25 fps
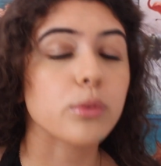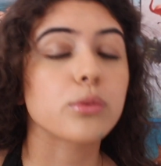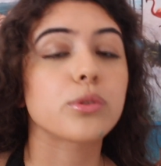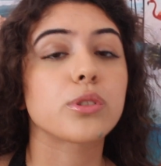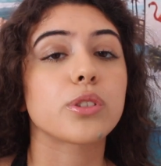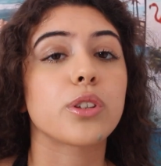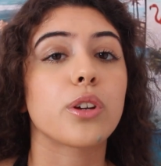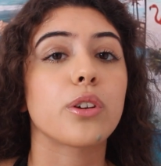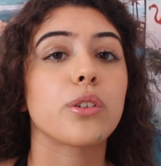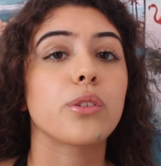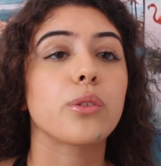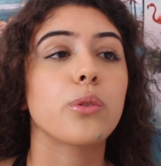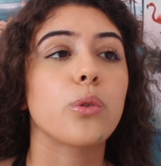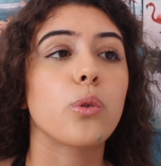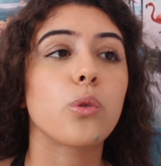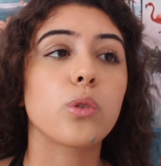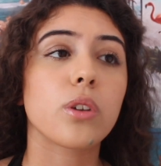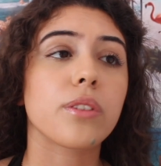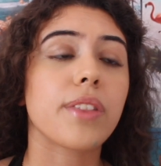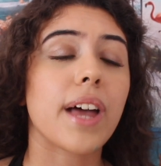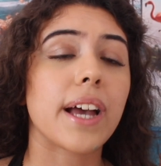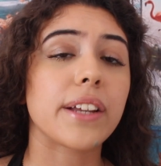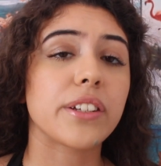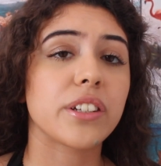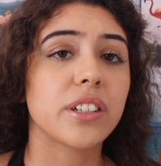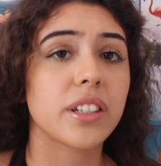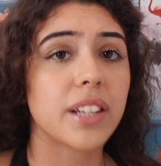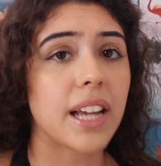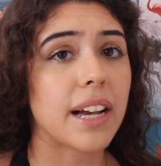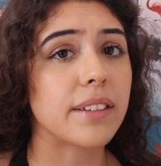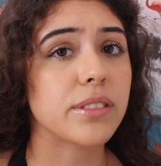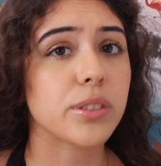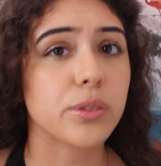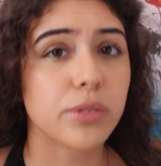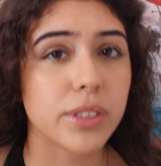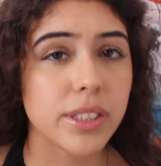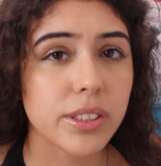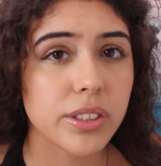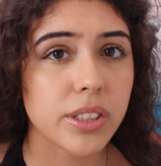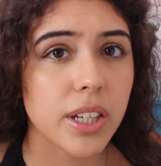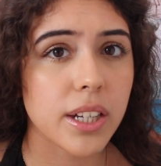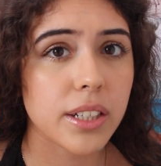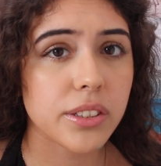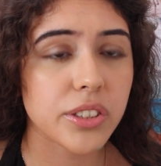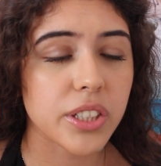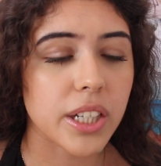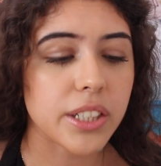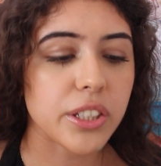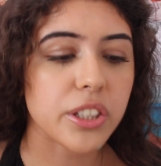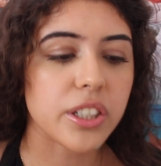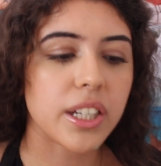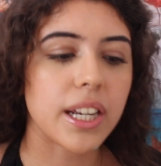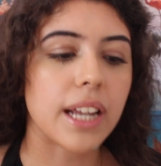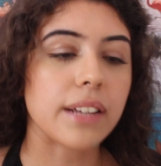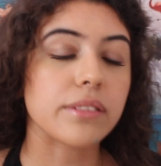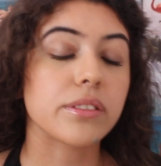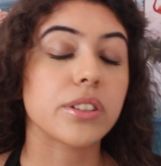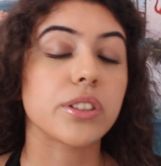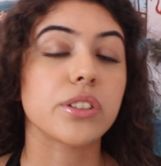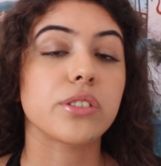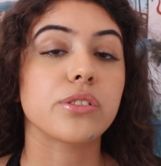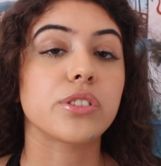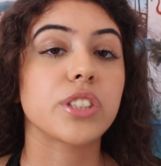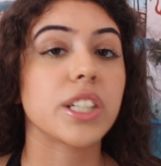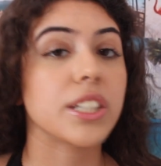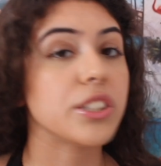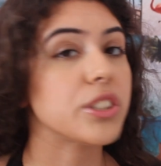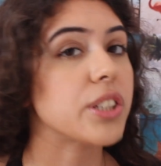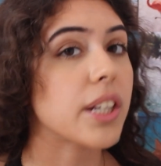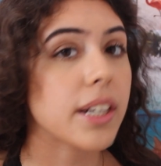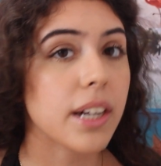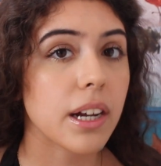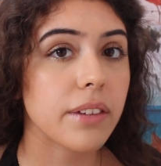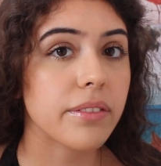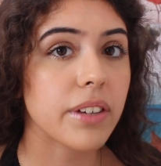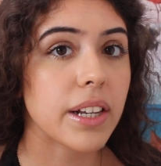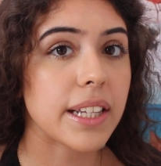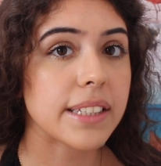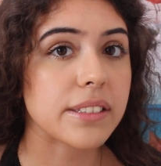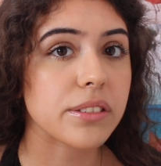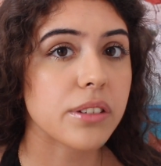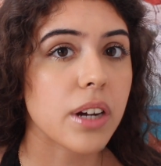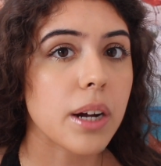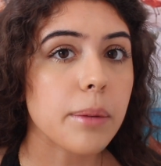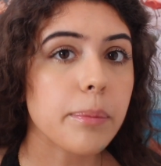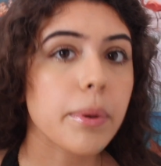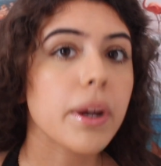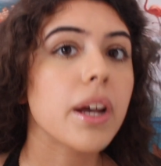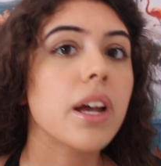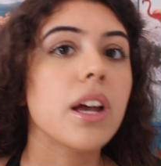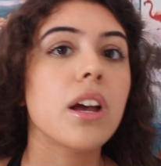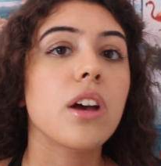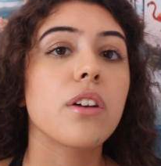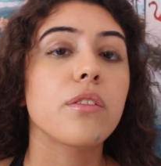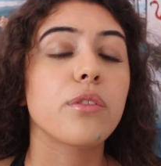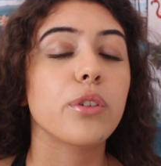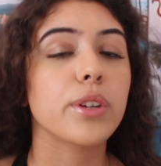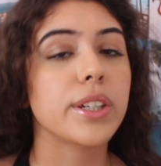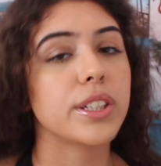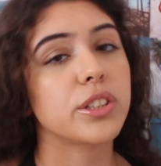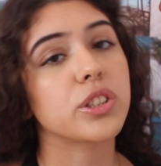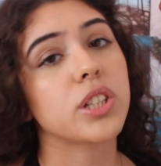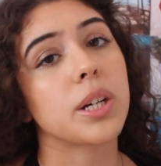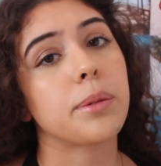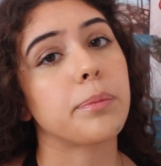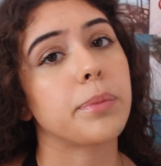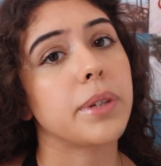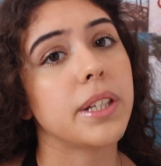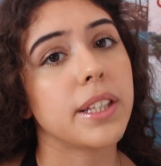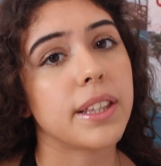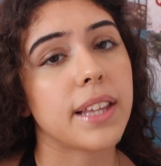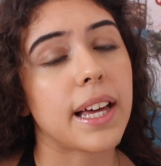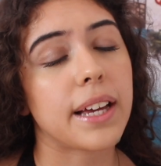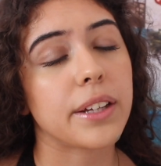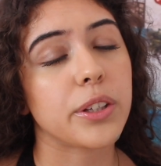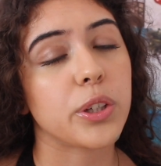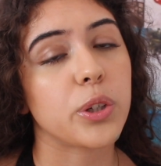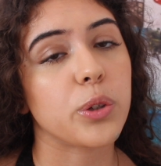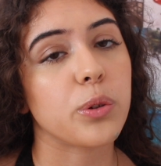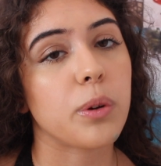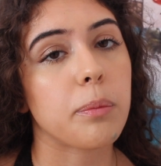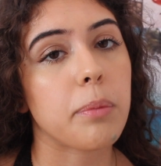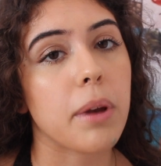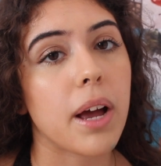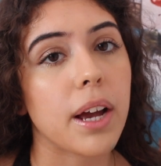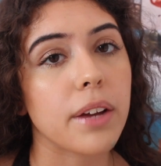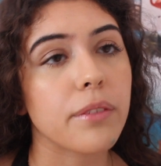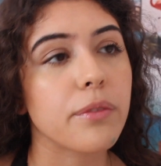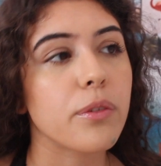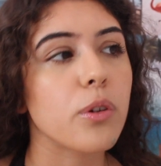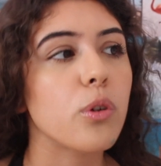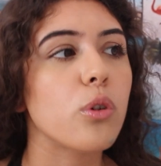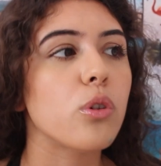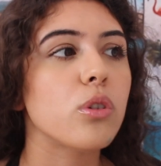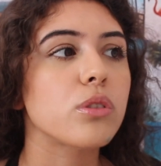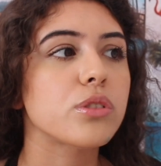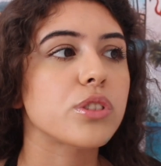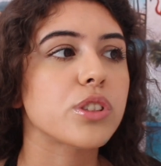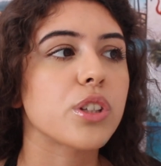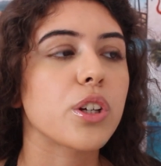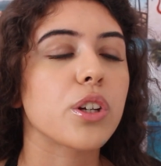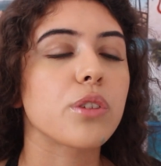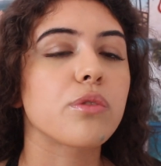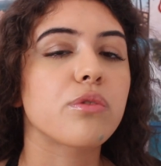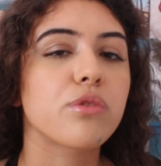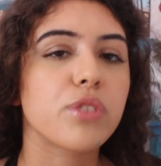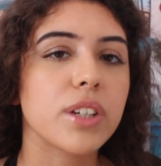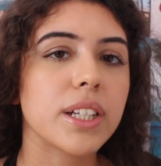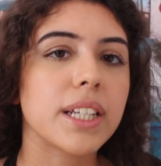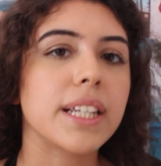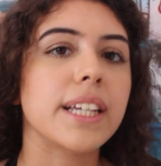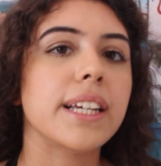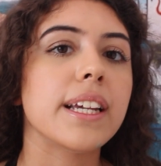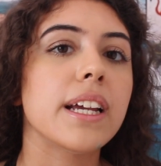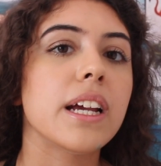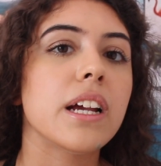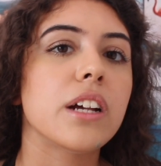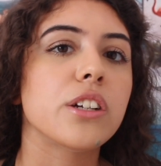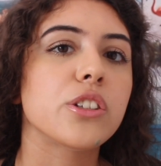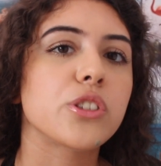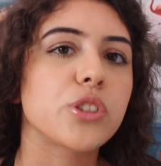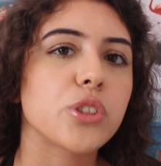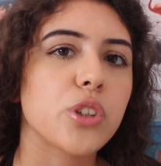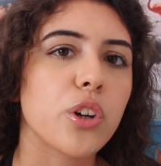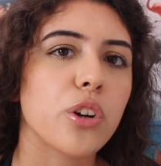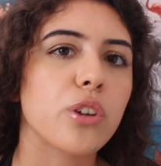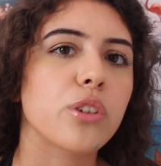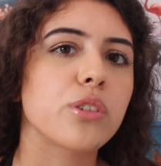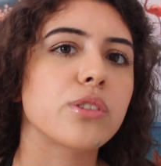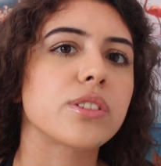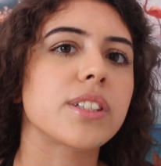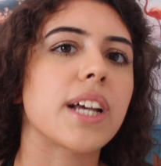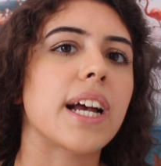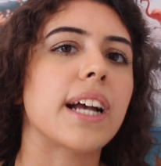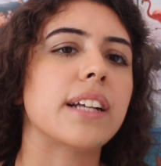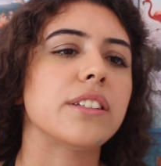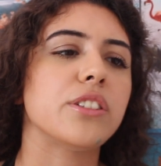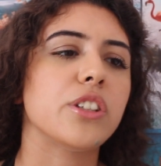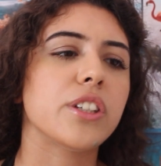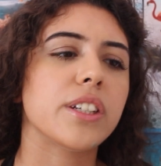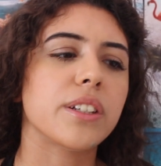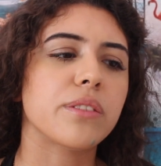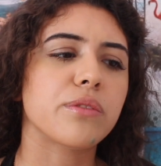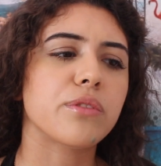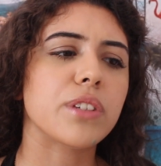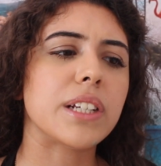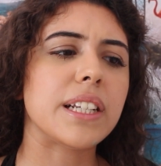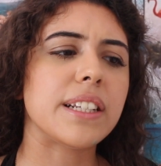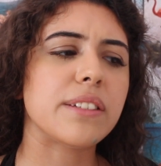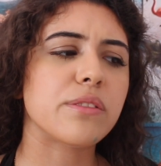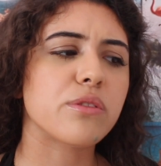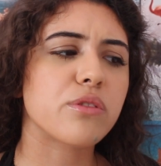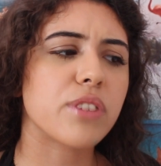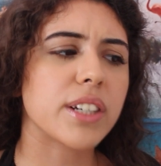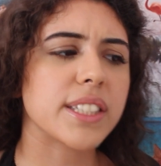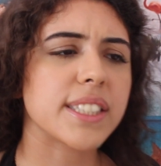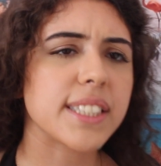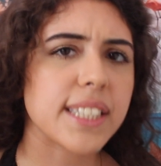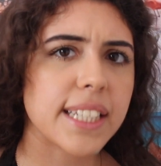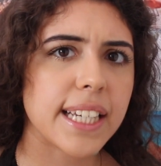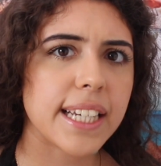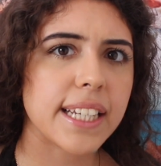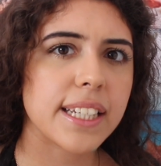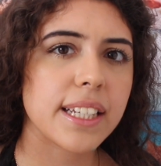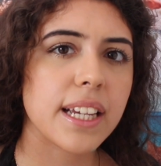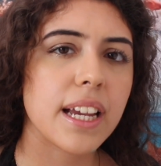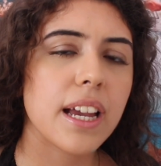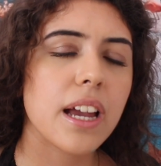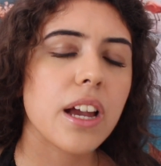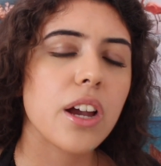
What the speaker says: So all of that you're going to have to research, and you're going to have to change that cover letter up for each company that you apply for, so it really shows and you can really resonate